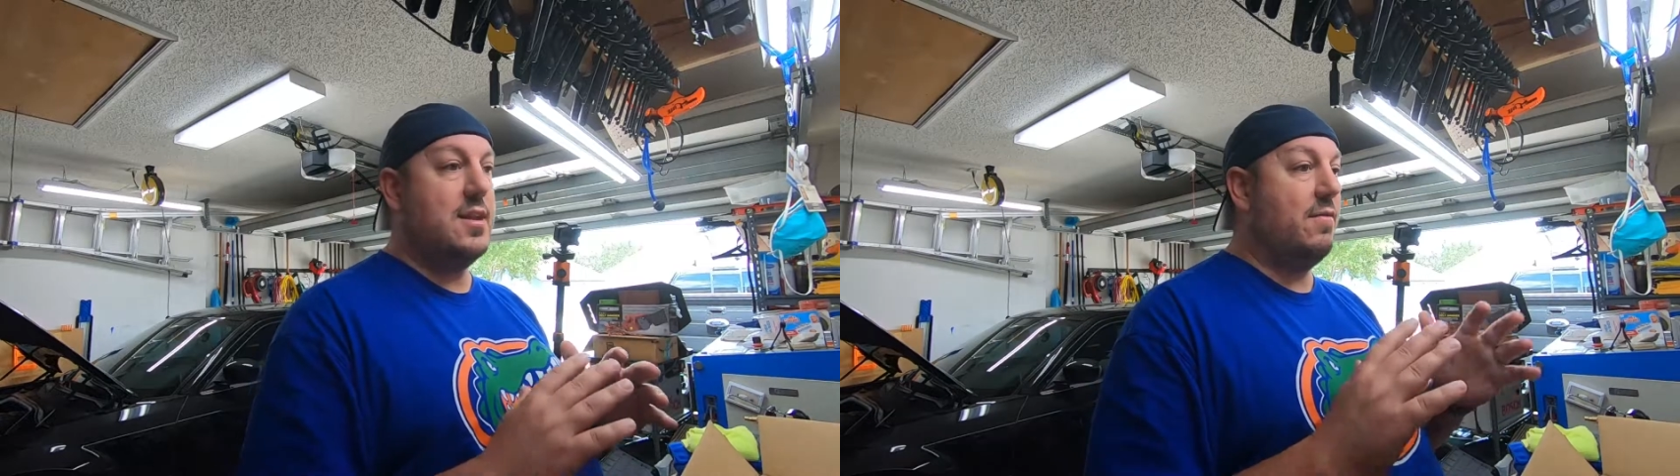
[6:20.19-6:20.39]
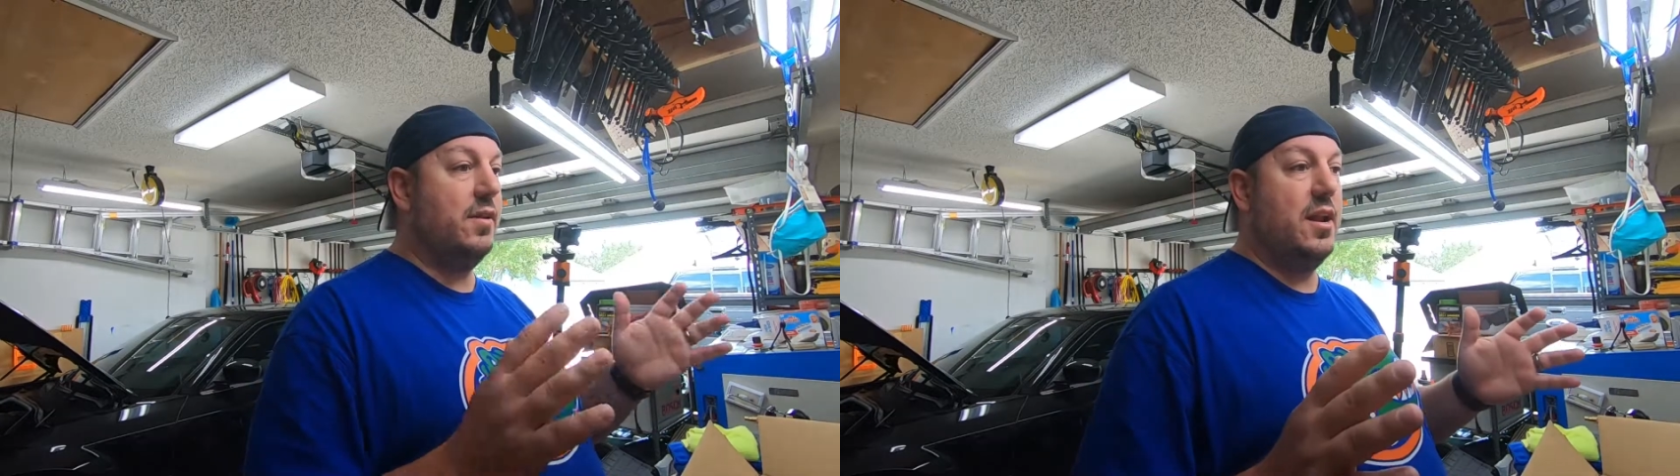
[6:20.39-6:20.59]

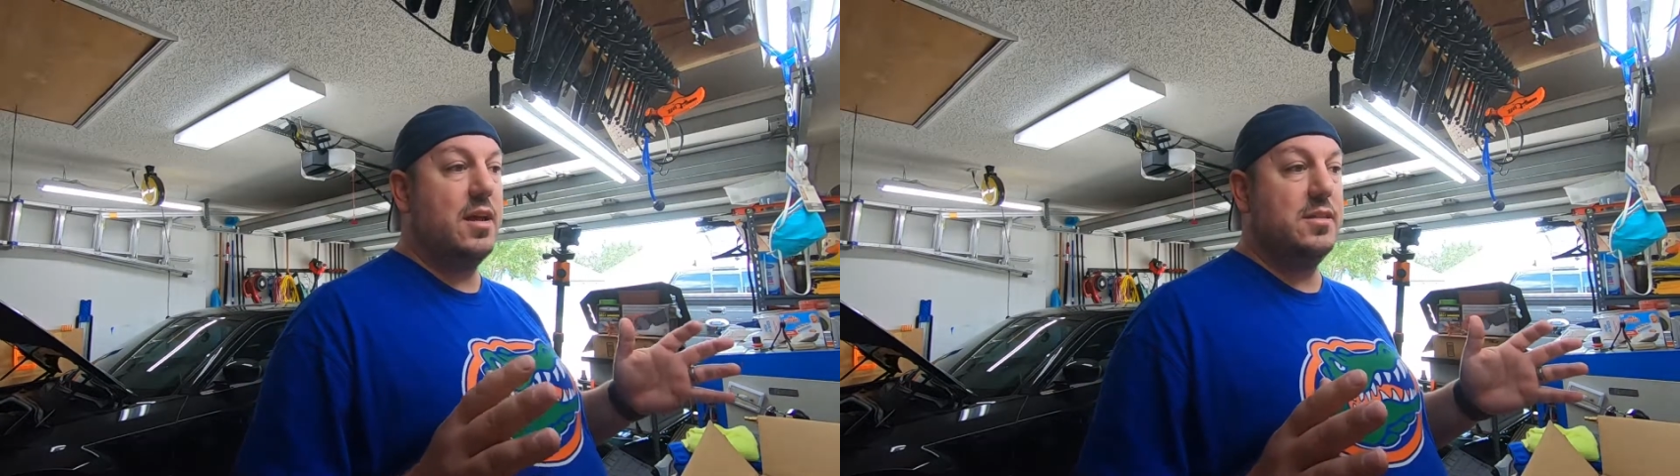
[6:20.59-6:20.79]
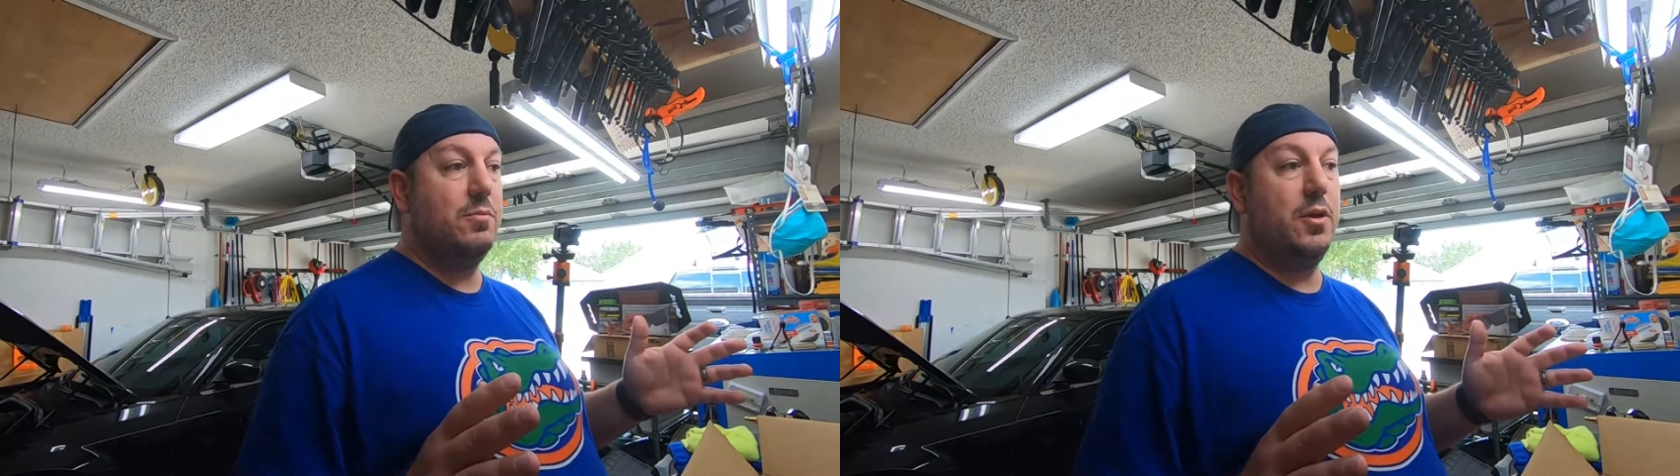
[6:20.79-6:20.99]
Definitely
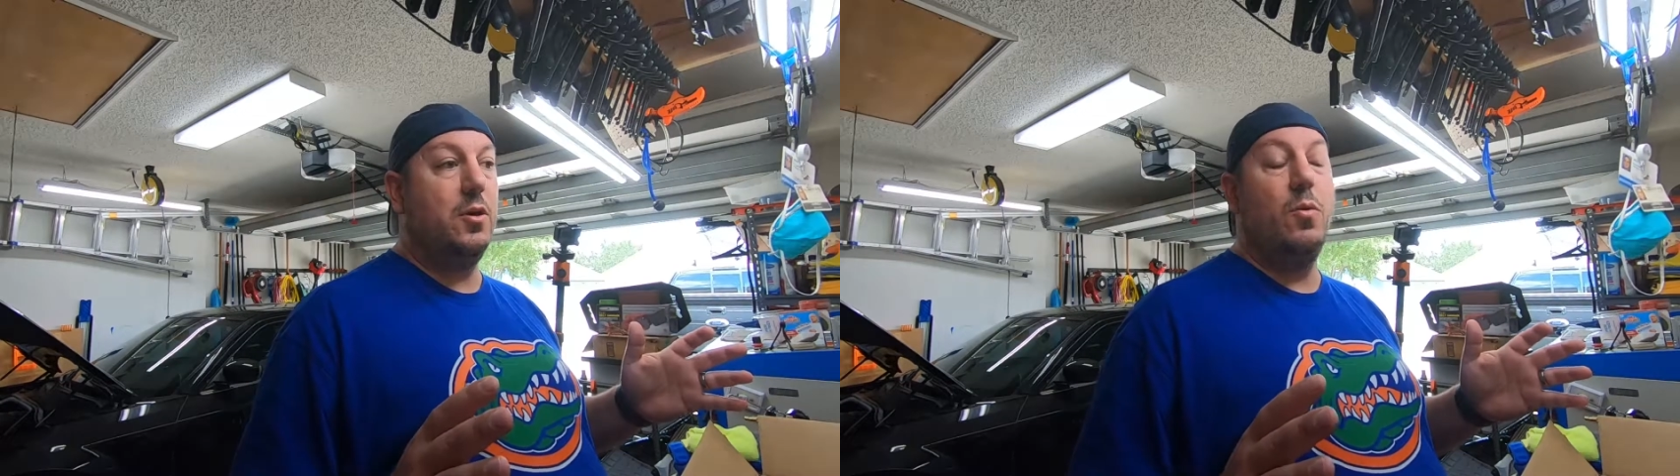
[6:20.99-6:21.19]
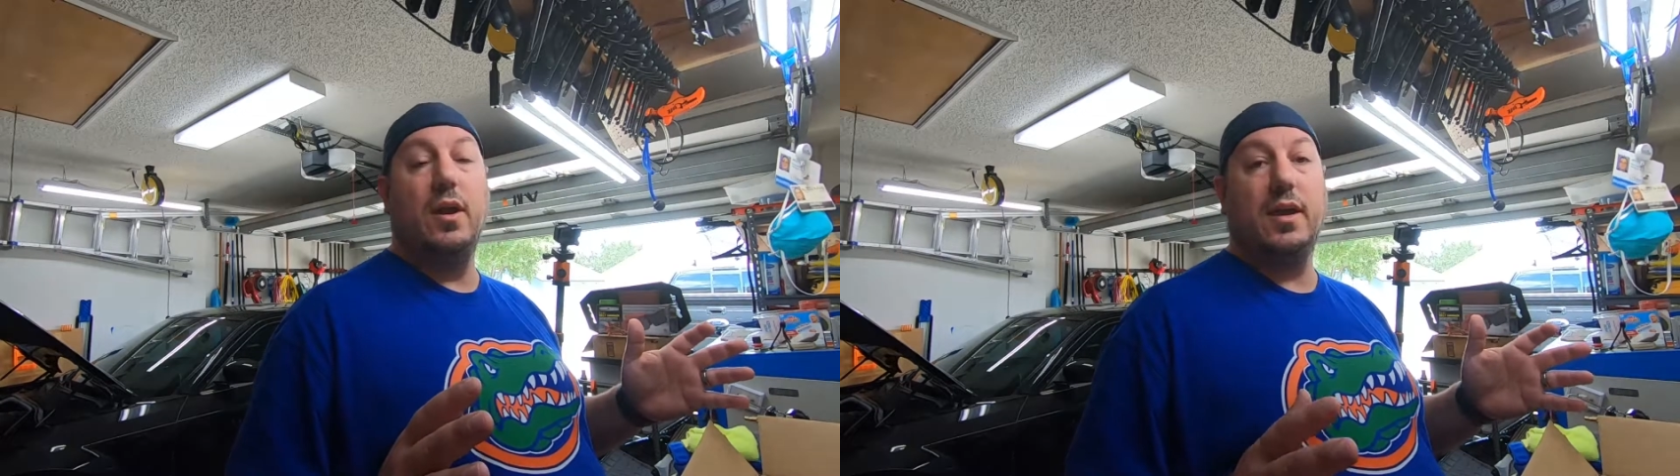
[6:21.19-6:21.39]
not something
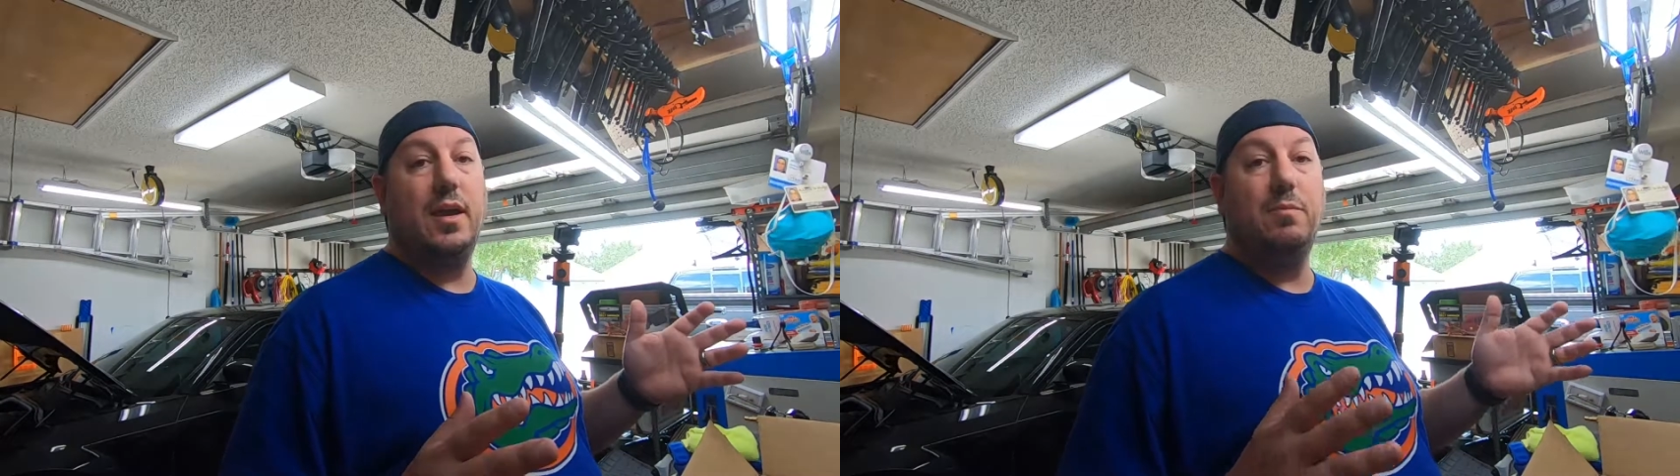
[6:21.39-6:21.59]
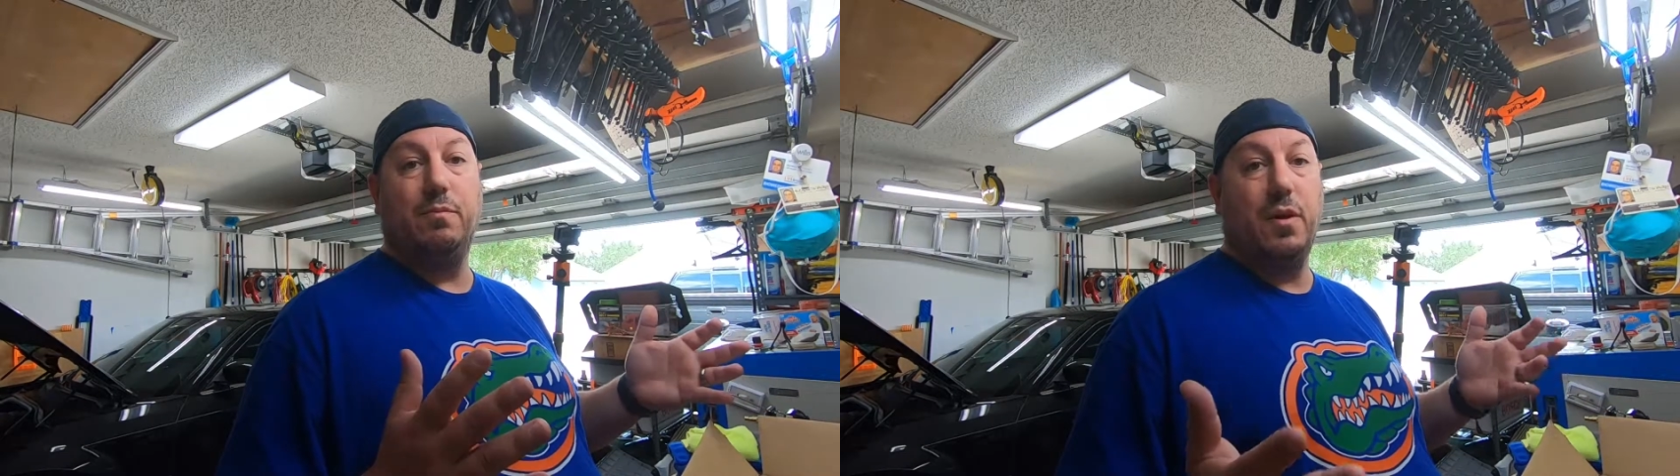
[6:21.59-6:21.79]
you want to keep,